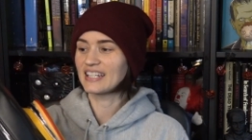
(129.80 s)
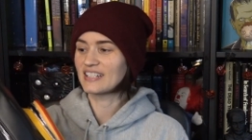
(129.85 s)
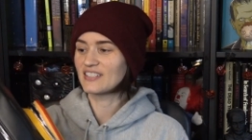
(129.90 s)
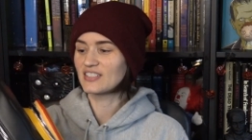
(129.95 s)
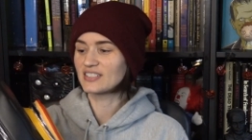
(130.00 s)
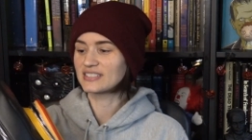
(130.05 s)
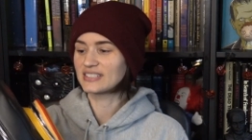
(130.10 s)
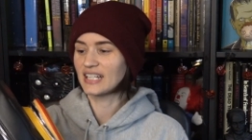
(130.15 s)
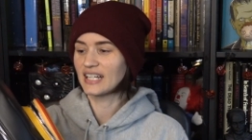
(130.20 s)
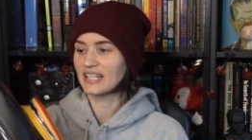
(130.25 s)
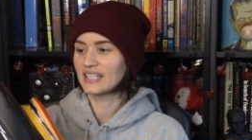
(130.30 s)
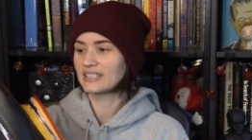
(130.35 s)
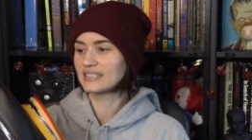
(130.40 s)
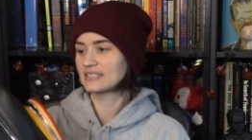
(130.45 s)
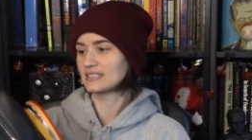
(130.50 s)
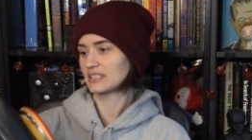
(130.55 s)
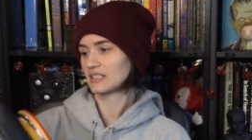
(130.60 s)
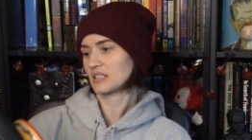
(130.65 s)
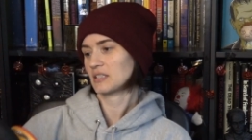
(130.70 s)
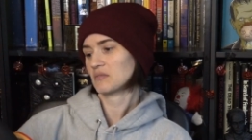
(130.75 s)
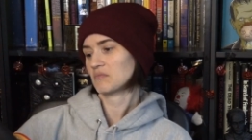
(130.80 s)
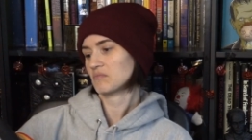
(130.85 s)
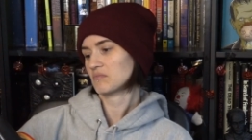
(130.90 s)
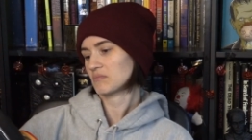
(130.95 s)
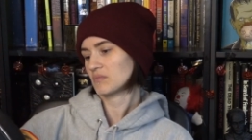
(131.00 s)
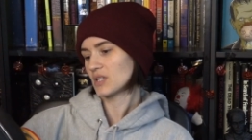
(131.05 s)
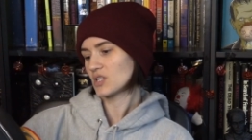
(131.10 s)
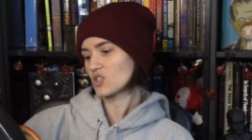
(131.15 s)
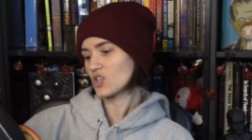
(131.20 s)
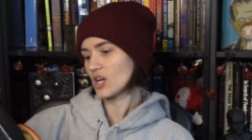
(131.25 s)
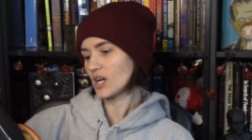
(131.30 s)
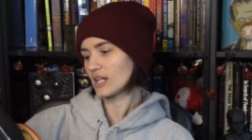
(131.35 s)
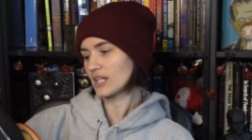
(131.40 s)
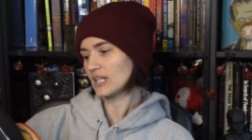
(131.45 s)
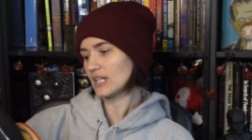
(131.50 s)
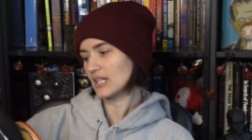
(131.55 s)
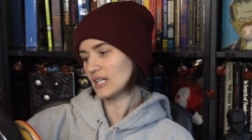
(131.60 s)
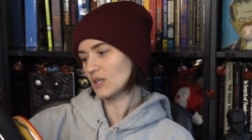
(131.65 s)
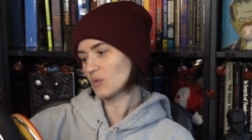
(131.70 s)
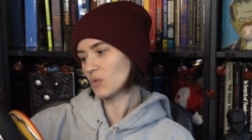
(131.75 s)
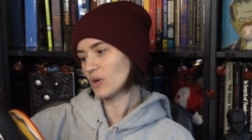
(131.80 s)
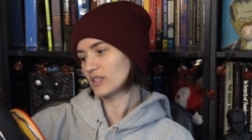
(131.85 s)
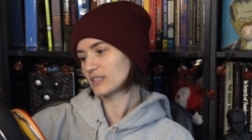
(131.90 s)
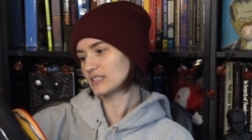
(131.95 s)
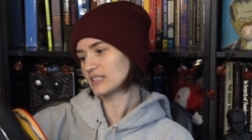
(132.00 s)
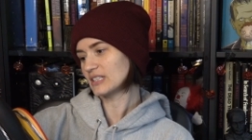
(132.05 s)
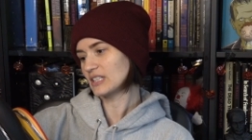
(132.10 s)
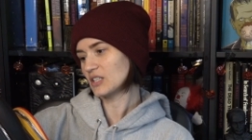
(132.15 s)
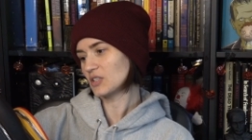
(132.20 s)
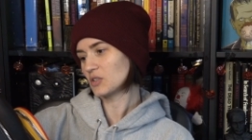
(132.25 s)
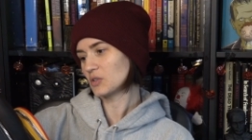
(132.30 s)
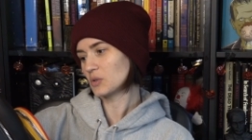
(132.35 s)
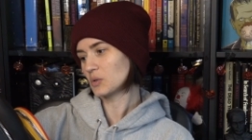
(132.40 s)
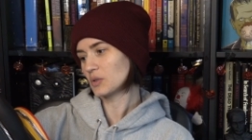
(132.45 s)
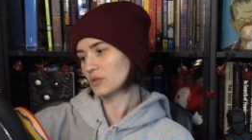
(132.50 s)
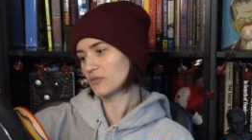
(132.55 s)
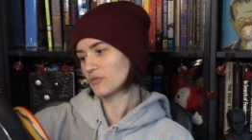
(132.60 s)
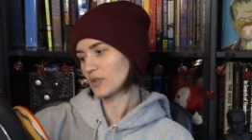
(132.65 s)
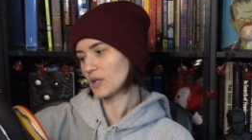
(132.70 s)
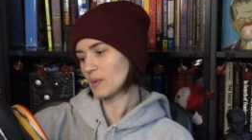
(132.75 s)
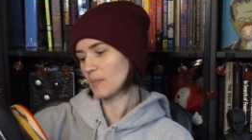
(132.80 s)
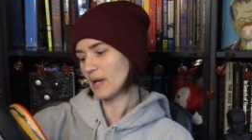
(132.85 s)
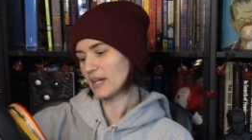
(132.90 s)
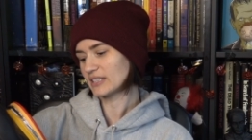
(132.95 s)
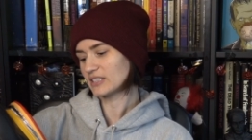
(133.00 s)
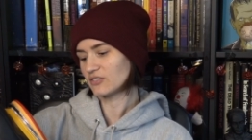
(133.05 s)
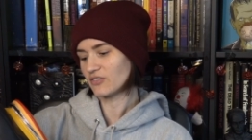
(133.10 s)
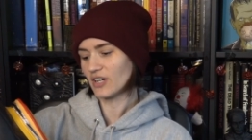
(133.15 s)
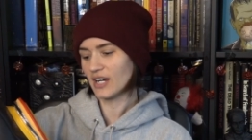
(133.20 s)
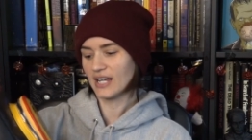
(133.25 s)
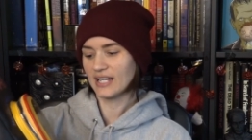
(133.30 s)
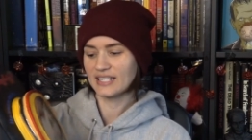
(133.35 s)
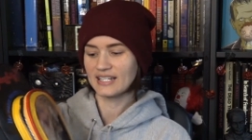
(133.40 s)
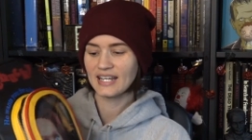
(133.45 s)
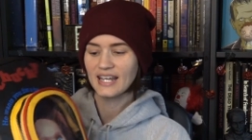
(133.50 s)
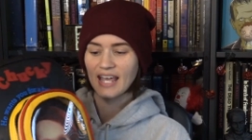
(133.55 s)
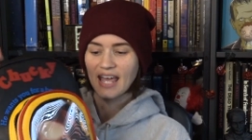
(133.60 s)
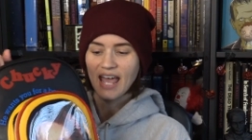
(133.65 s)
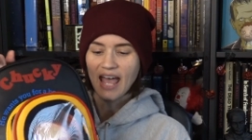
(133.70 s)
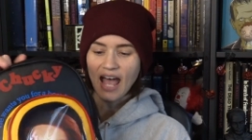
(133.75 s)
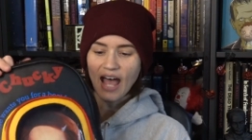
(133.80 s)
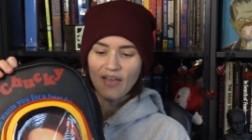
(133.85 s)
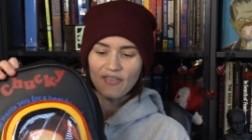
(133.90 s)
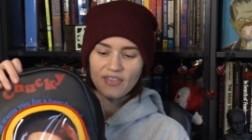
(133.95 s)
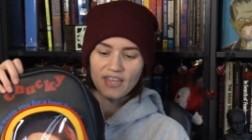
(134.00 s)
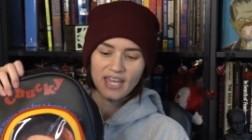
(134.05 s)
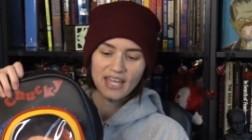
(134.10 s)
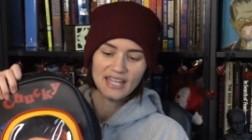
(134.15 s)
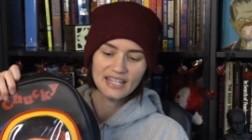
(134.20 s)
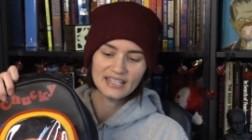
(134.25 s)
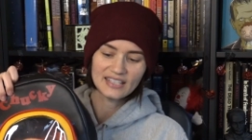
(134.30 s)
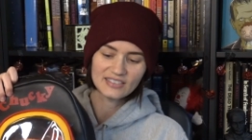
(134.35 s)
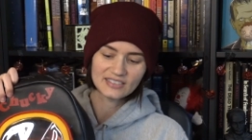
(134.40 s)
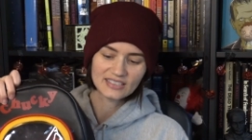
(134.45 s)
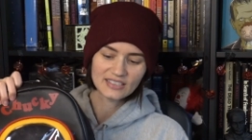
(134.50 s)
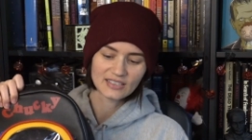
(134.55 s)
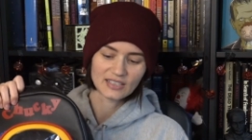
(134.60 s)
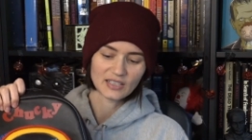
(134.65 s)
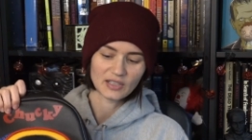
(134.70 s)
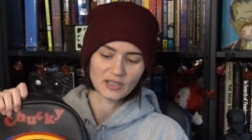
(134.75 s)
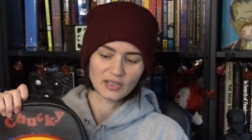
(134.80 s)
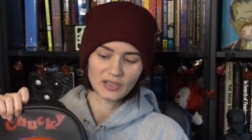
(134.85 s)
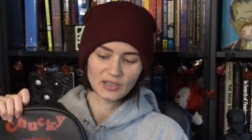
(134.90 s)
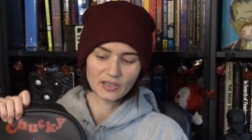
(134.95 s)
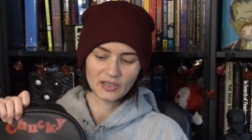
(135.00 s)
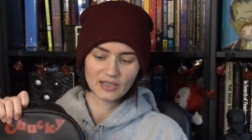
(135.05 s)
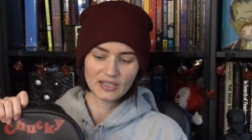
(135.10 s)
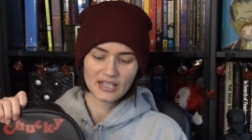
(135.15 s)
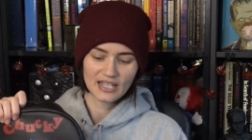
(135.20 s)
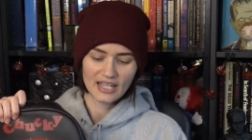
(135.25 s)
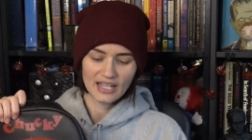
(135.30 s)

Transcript: it just says Chucky, he wants you for a best friend. And then there's a little